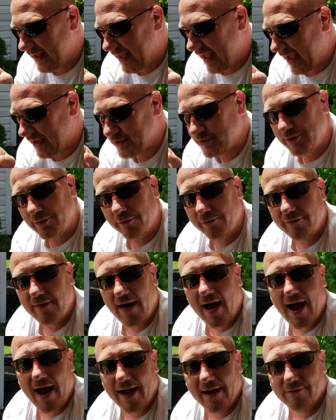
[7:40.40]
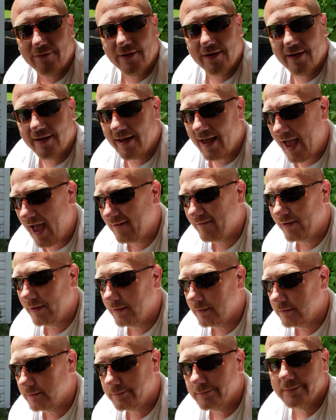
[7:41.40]
has survived
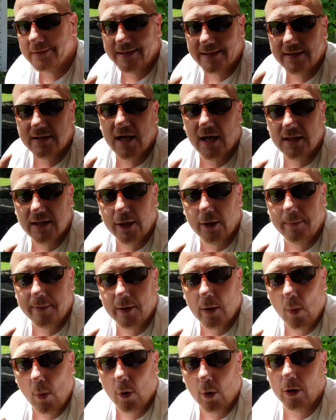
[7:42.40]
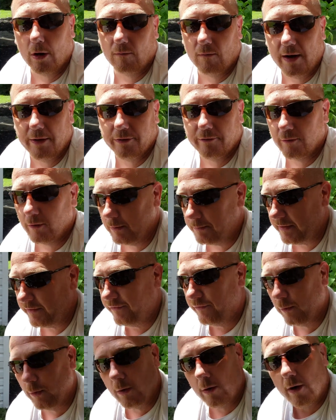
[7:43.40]
having a little bit of water run through it
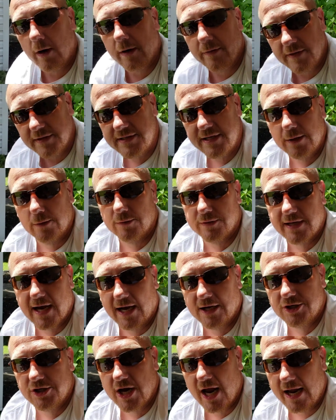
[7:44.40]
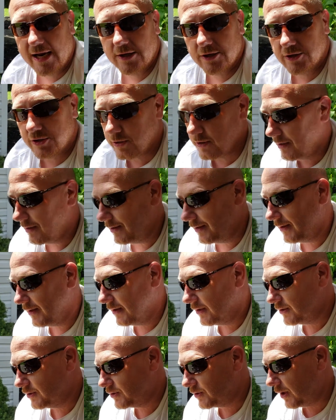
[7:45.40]
before the seals got changed.
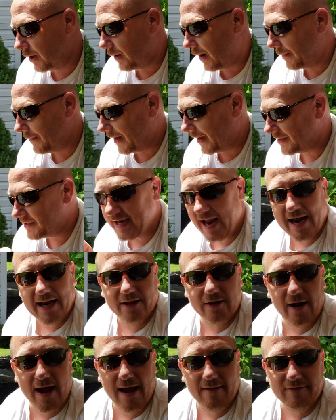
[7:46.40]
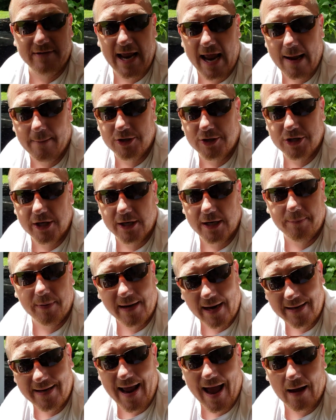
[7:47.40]
So I'm not saying it don't have damage in it, but
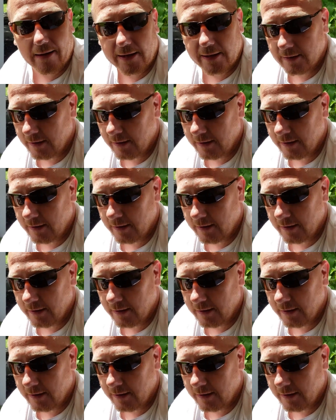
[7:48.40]
I doubt it.